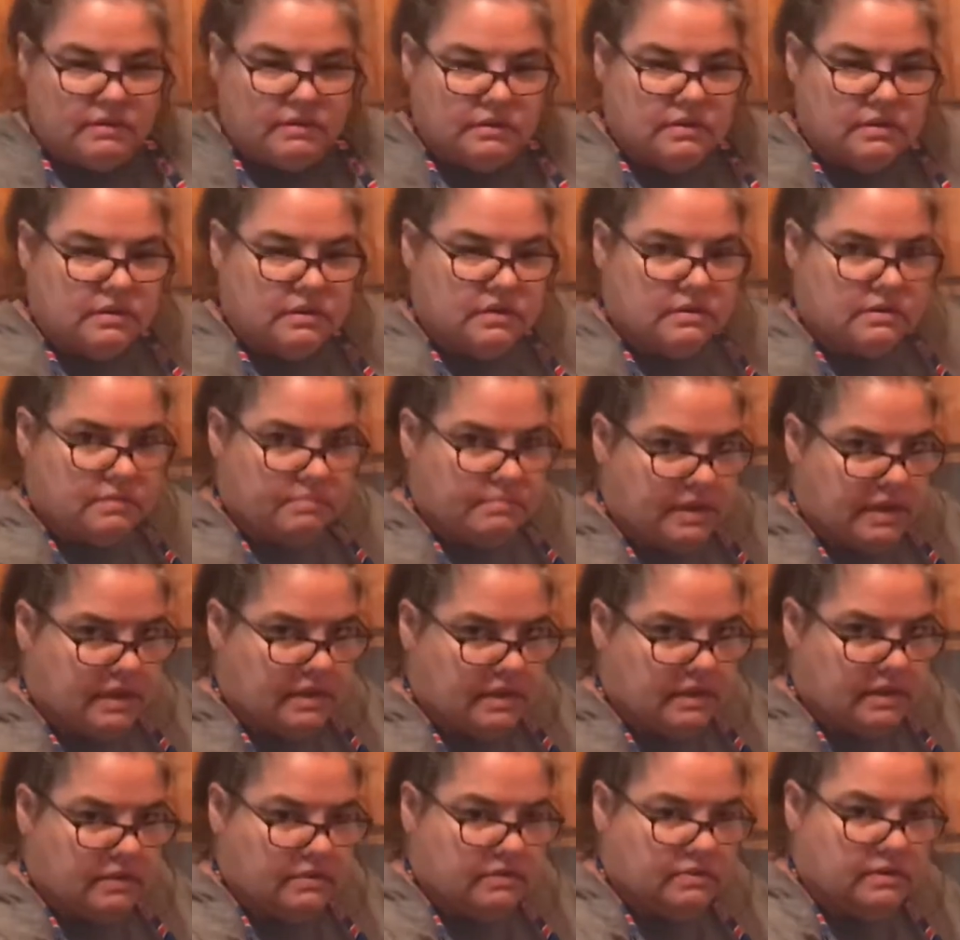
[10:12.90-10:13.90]
Here's the
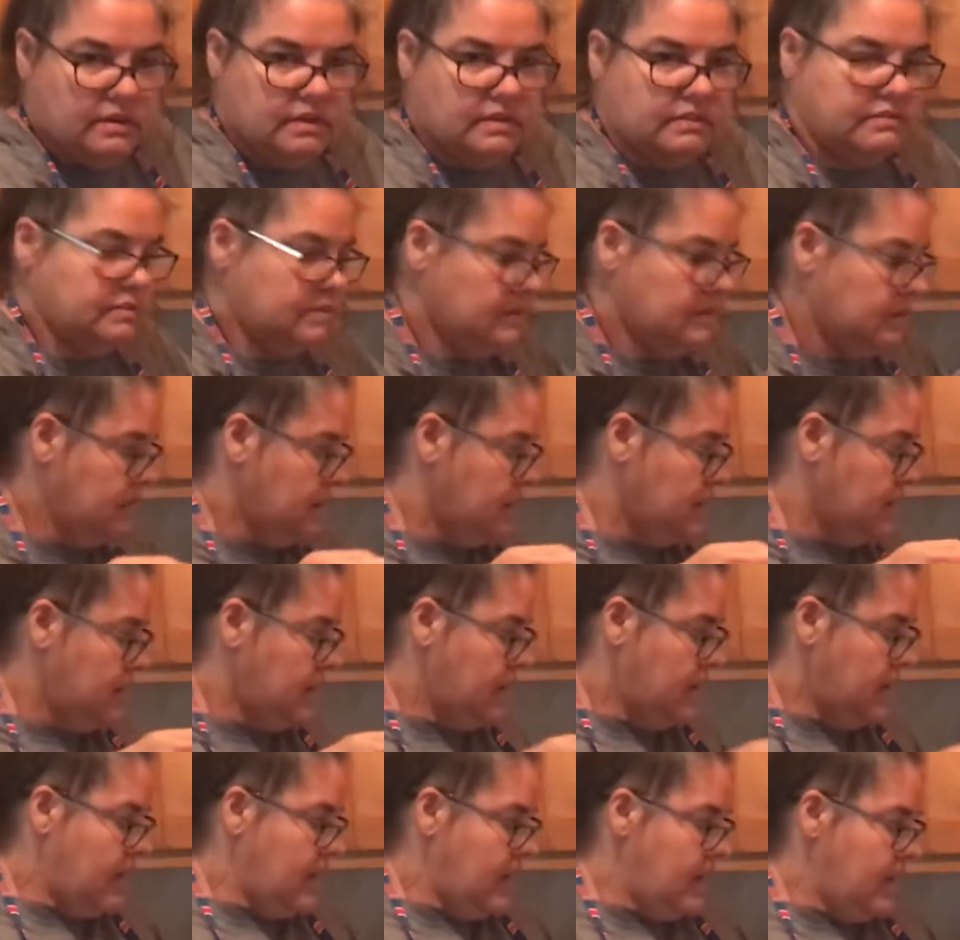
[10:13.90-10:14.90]
bacon grease.
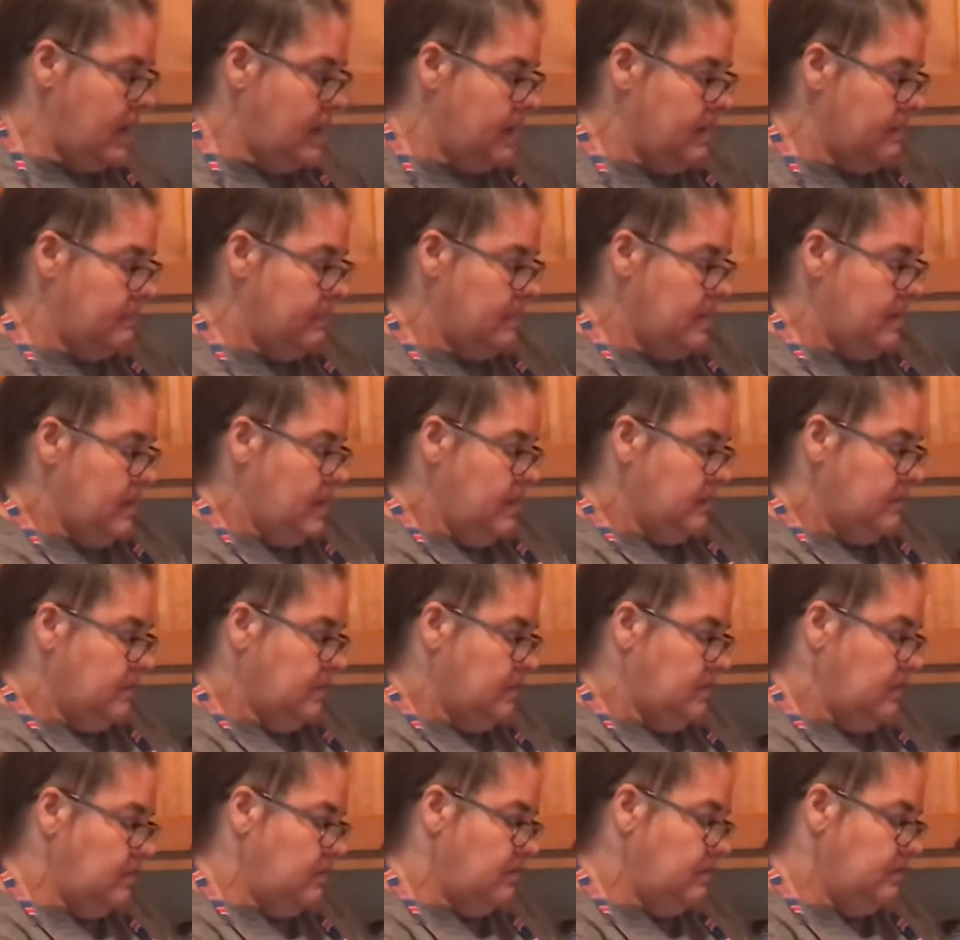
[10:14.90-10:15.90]
So
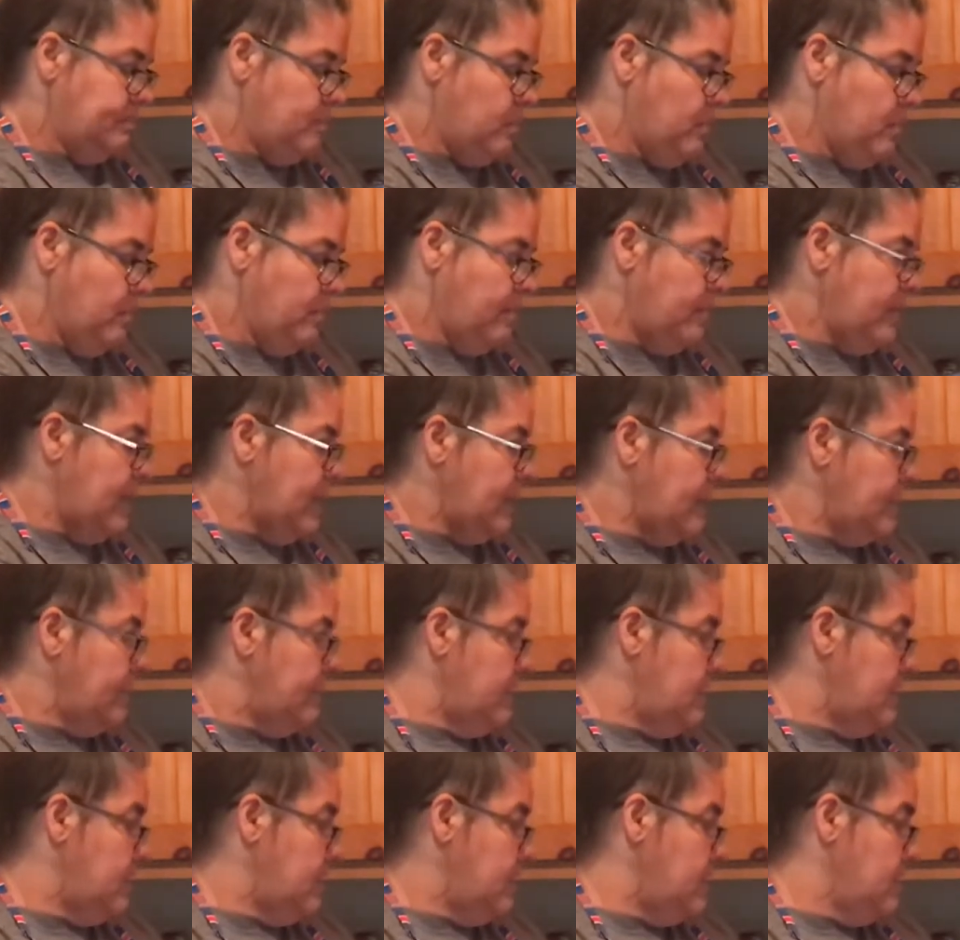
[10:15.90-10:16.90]
you just pour that in
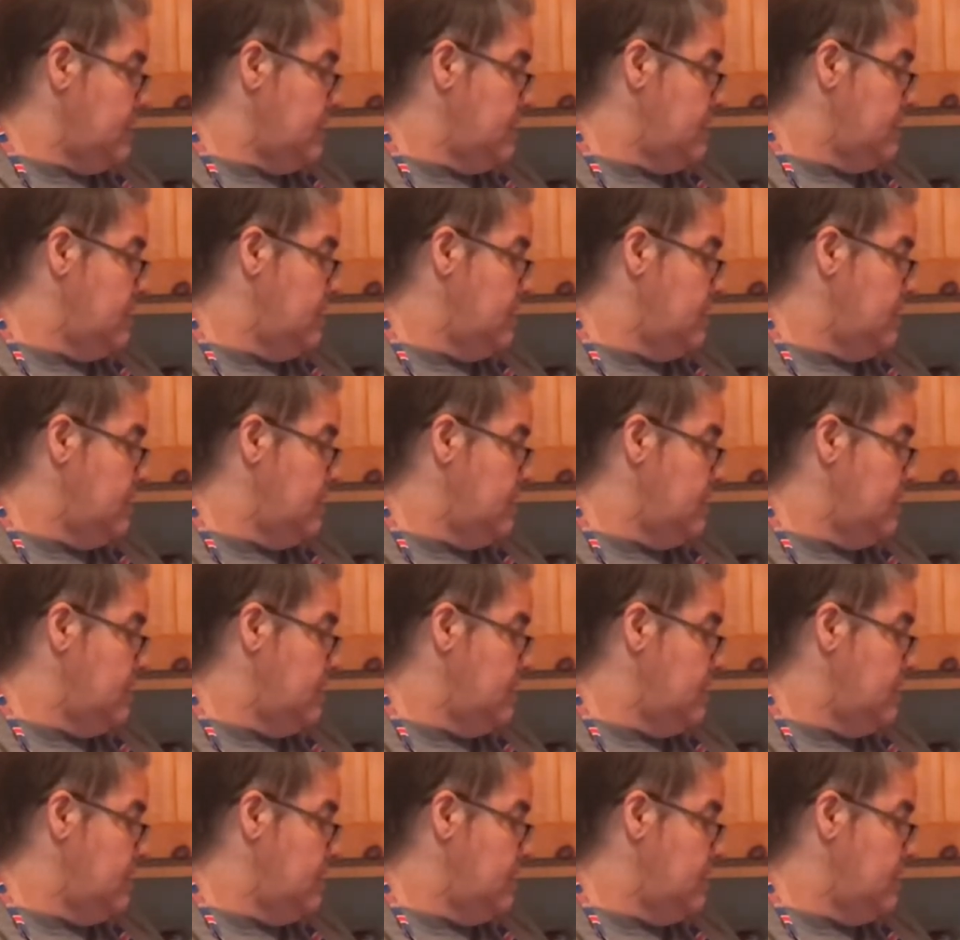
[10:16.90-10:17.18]
there,